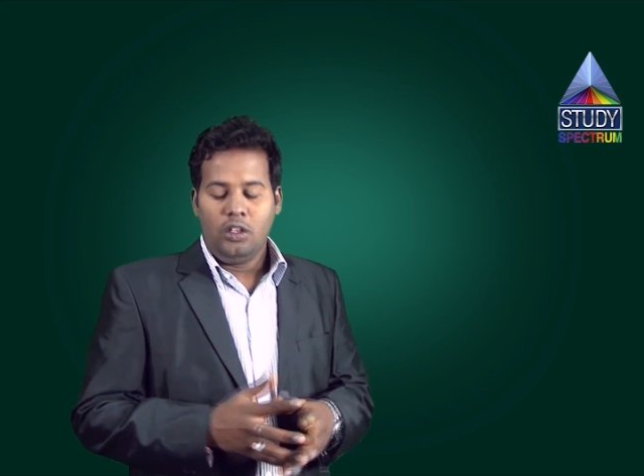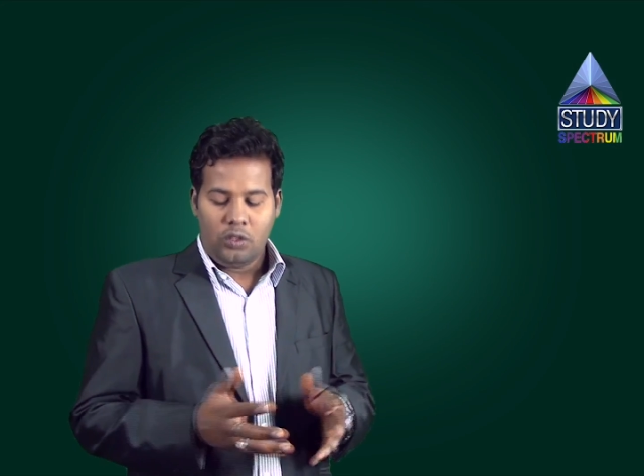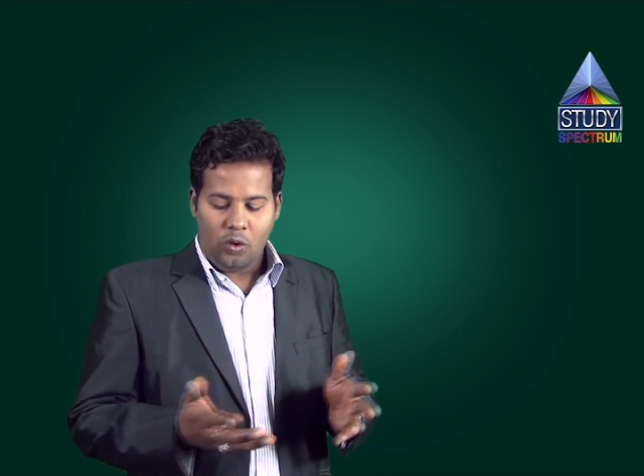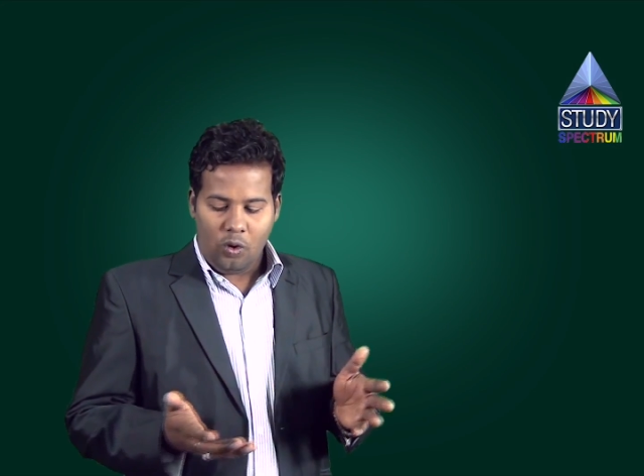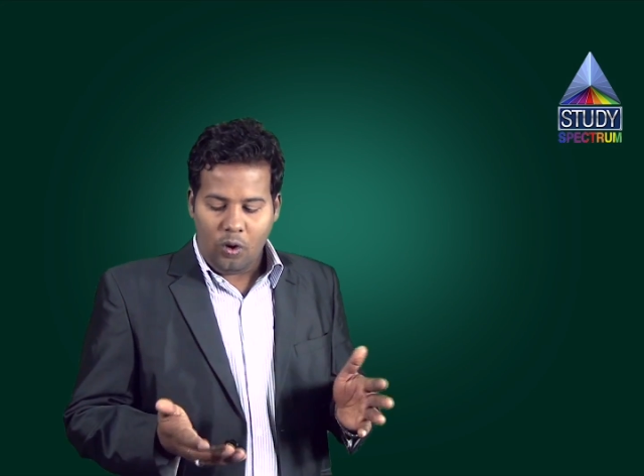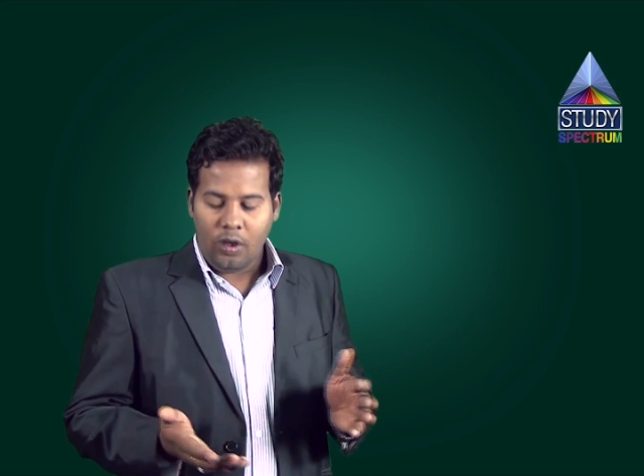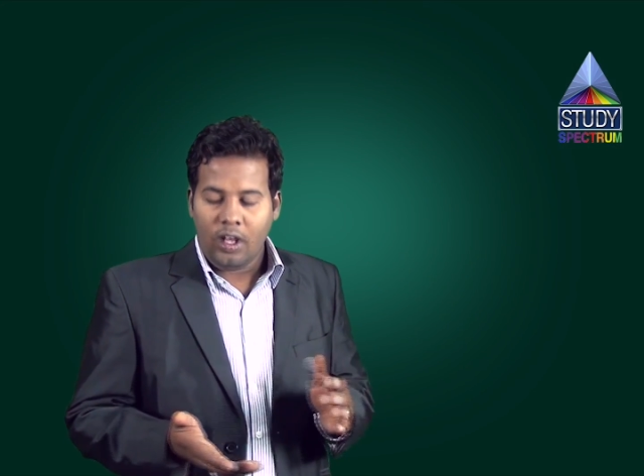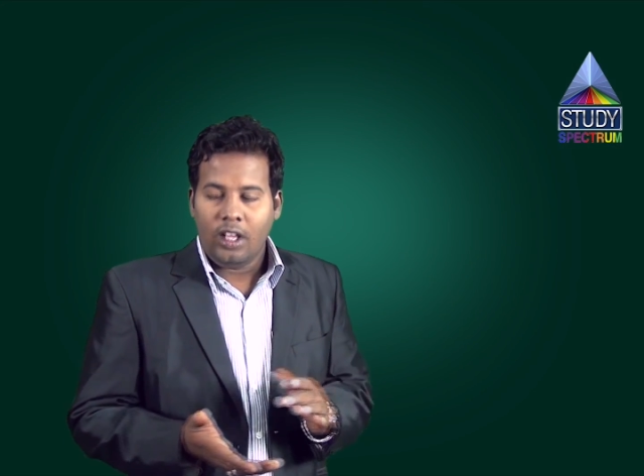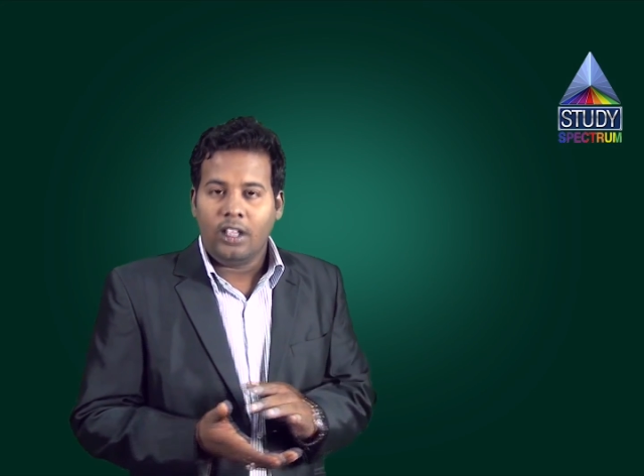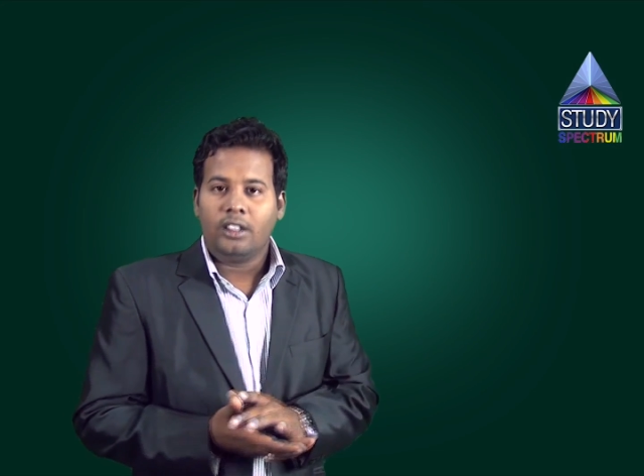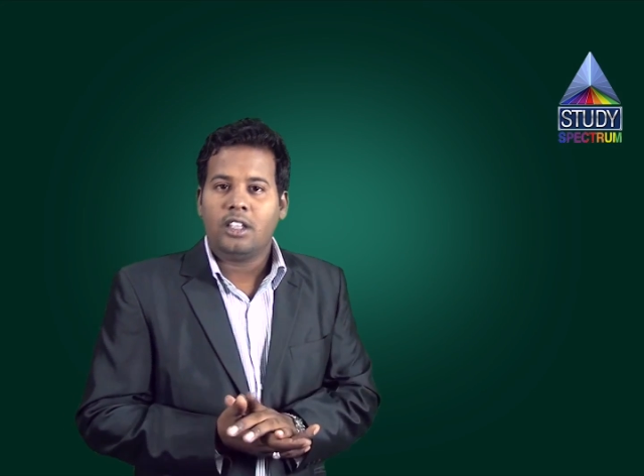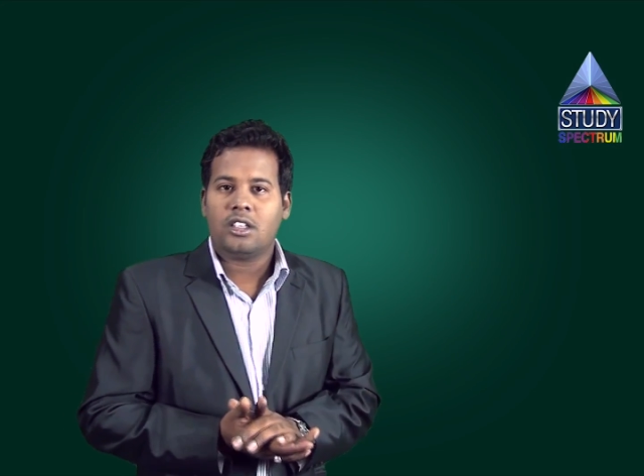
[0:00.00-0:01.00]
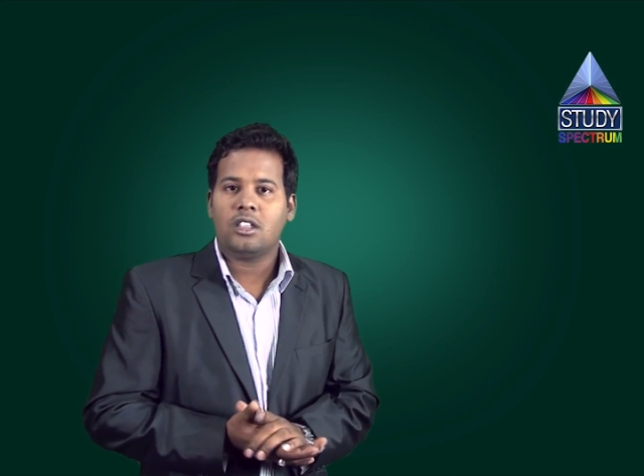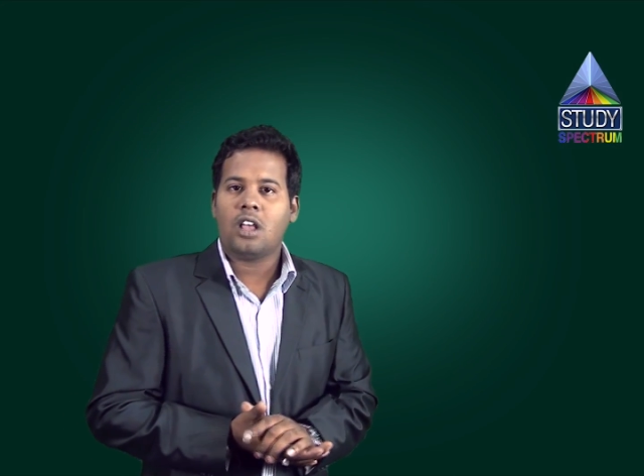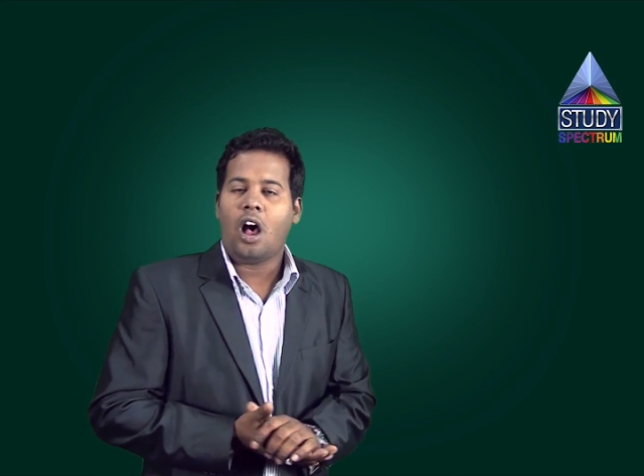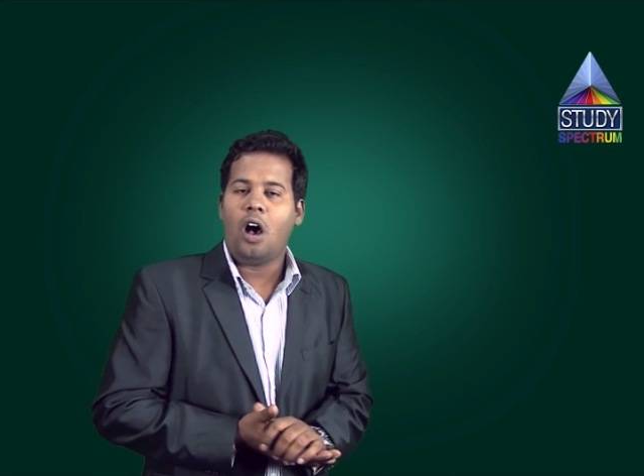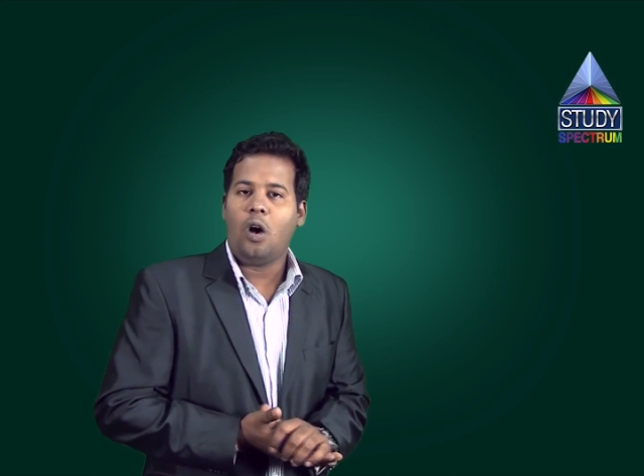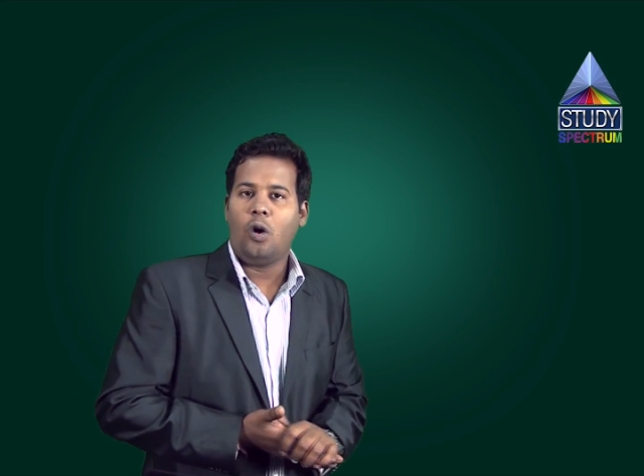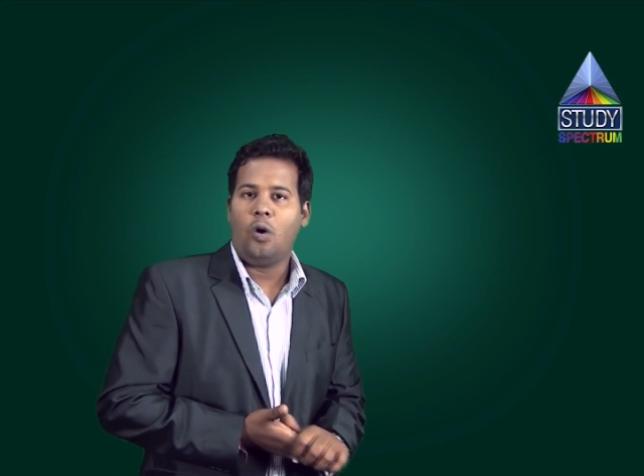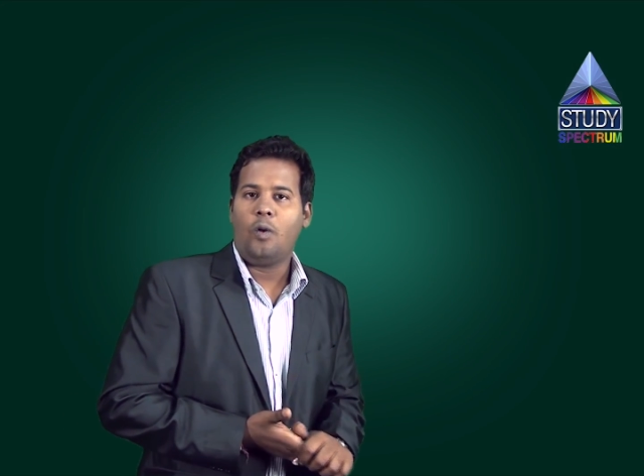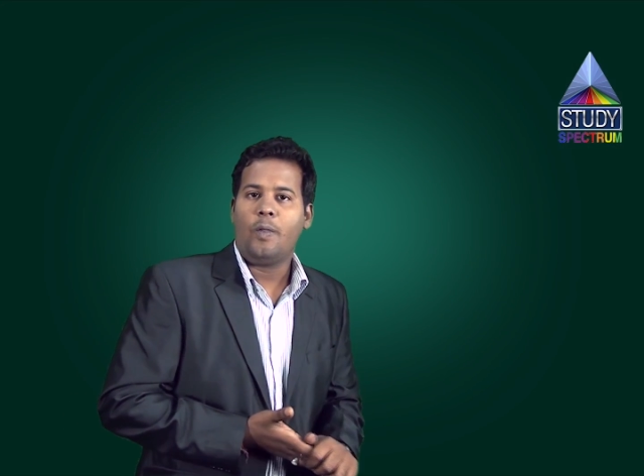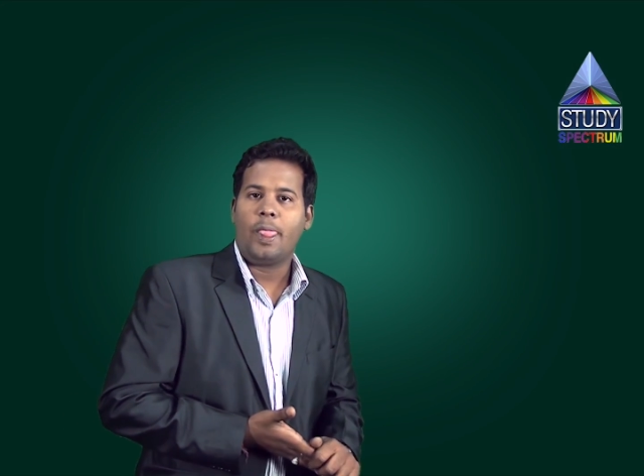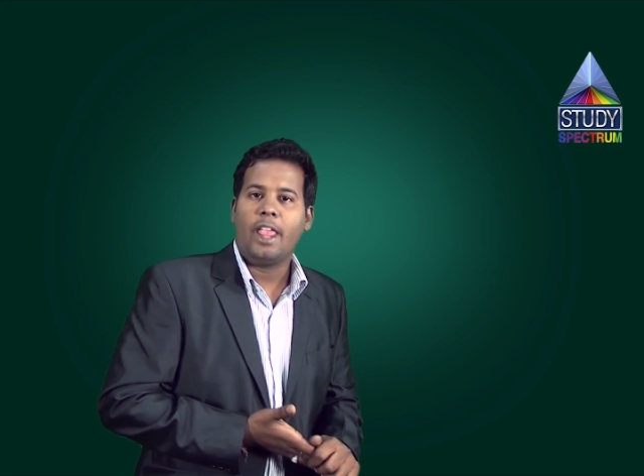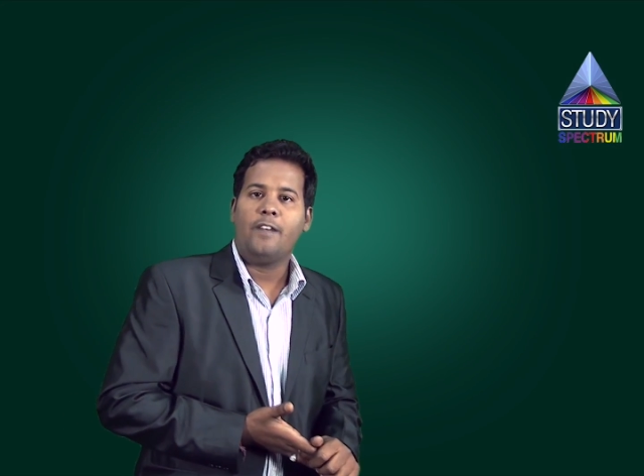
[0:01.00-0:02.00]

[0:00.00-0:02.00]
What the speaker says: So this is how